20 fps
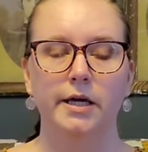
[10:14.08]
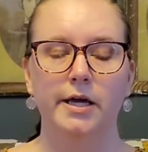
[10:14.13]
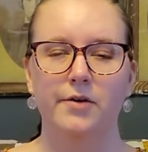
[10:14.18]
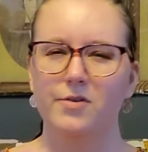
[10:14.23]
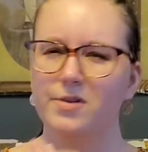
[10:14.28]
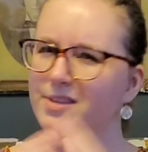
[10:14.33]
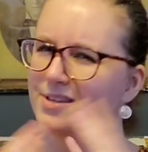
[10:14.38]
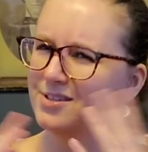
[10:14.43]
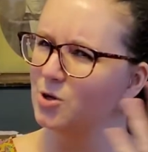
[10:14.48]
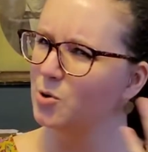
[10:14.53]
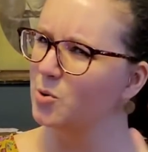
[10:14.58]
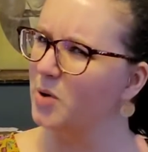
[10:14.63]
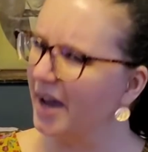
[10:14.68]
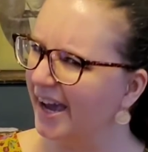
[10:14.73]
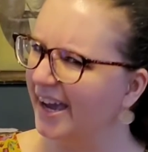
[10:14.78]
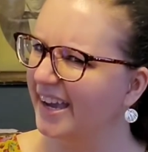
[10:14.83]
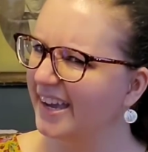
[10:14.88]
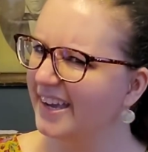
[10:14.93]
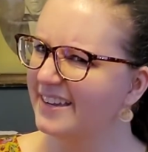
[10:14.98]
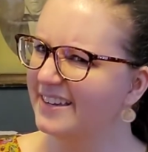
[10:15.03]
Everything's
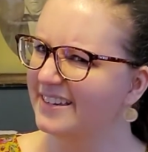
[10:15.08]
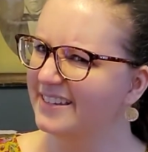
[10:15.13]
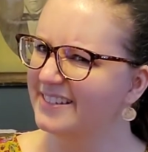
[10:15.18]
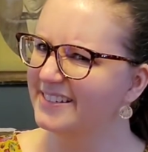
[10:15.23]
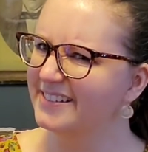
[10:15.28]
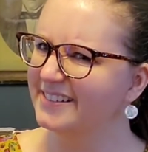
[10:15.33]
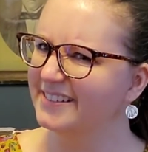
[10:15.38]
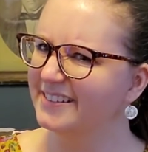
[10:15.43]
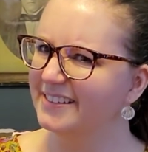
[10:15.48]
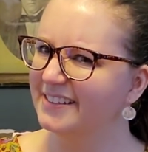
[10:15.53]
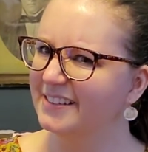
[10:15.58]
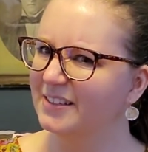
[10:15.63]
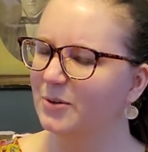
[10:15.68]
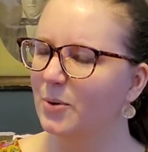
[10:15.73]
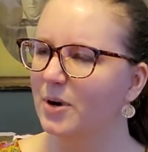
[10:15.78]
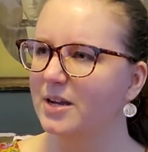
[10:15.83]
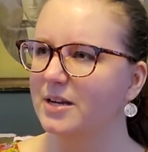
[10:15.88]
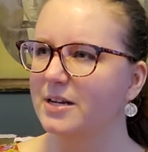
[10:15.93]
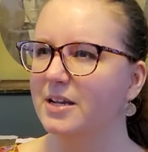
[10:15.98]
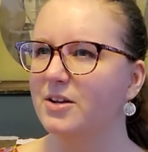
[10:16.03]
okay
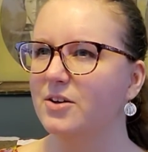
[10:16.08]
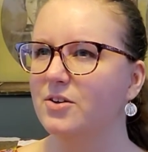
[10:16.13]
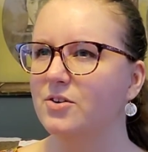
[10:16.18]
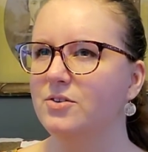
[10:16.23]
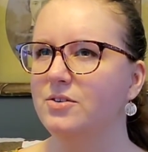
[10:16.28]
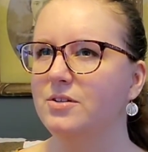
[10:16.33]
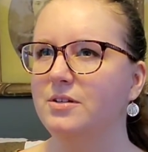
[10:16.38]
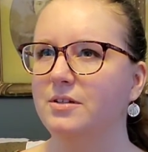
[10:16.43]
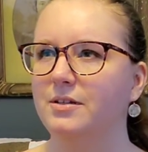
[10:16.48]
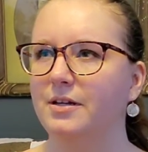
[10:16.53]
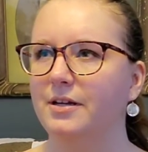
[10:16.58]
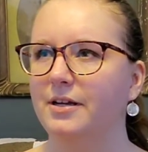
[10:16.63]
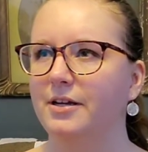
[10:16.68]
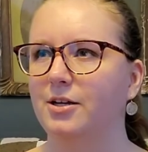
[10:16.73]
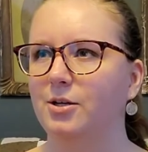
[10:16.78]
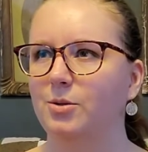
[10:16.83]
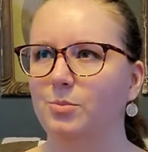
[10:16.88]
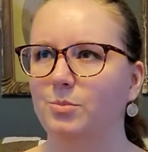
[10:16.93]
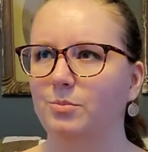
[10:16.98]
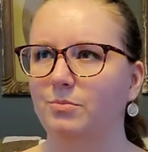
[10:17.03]
right now.
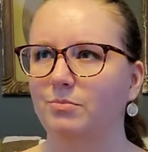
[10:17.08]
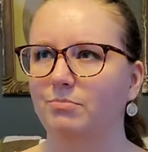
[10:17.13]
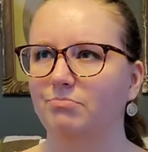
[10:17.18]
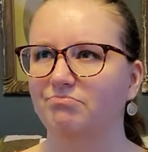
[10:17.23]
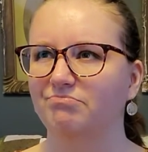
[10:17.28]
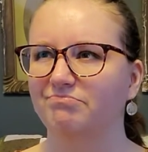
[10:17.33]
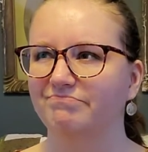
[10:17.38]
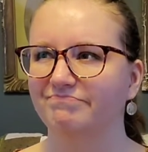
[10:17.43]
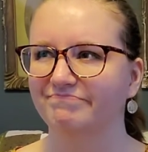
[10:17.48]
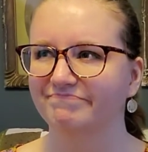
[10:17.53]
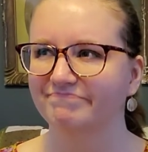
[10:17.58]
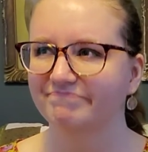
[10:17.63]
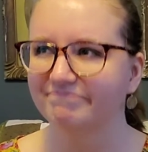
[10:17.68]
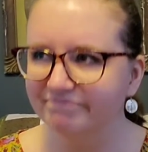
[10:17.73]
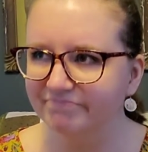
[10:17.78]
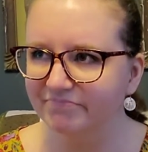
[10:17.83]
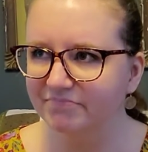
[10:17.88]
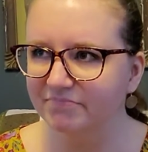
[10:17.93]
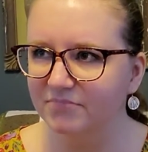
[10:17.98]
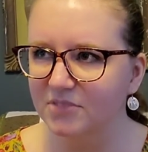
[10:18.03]
Um,
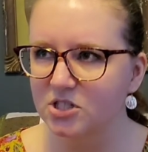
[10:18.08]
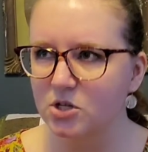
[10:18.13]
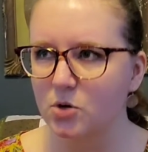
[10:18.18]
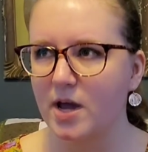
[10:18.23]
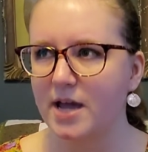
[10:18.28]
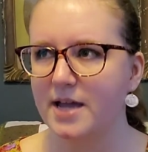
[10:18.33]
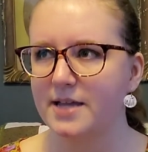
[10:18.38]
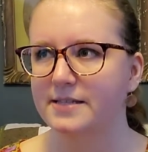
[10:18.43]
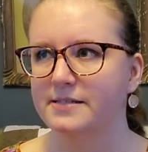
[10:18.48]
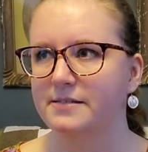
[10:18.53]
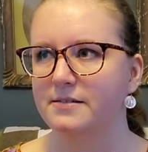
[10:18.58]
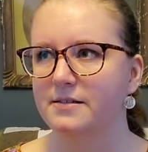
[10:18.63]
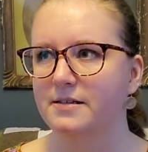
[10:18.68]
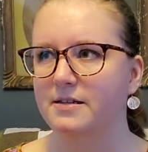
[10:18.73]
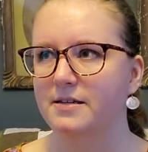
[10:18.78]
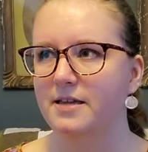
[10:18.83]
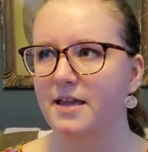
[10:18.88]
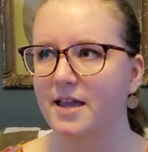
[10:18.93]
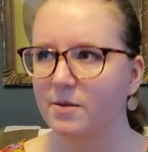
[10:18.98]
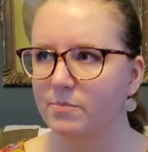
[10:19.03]
it's okay as
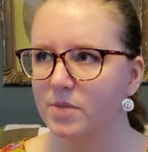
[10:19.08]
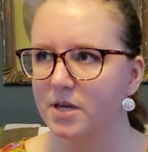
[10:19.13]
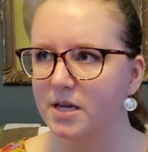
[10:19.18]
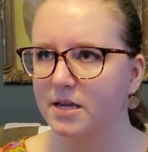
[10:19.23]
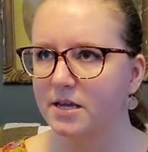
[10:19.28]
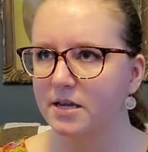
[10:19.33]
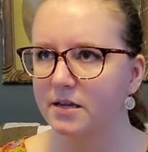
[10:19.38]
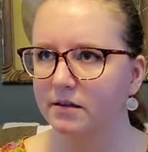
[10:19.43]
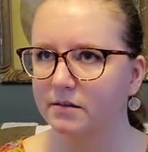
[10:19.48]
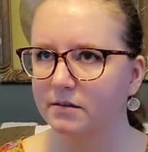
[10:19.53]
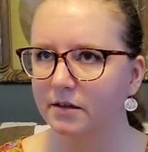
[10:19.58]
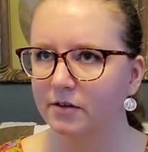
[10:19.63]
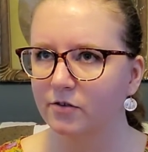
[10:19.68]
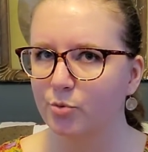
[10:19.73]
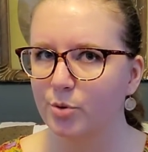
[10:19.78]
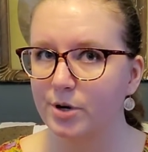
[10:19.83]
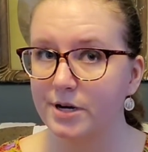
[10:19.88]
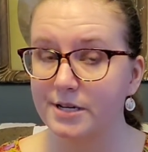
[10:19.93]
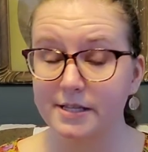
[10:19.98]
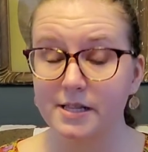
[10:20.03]
it can be
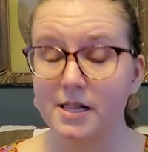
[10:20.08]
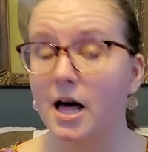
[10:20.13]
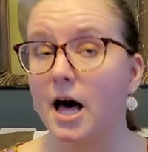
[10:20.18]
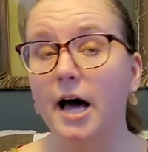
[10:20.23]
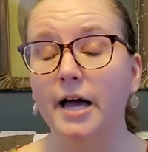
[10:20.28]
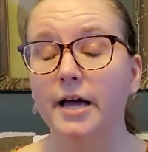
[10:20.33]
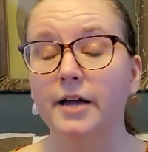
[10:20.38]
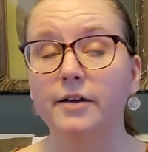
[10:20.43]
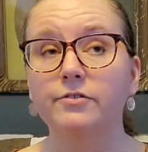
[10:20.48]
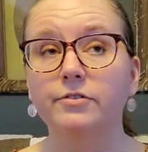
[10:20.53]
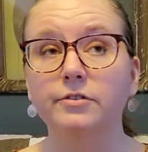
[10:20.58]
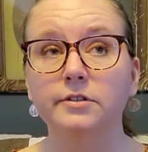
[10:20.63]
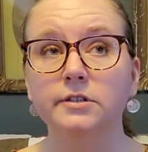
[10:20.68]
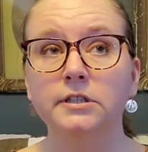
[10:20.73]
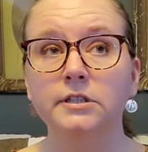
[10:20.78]
everybody's alive.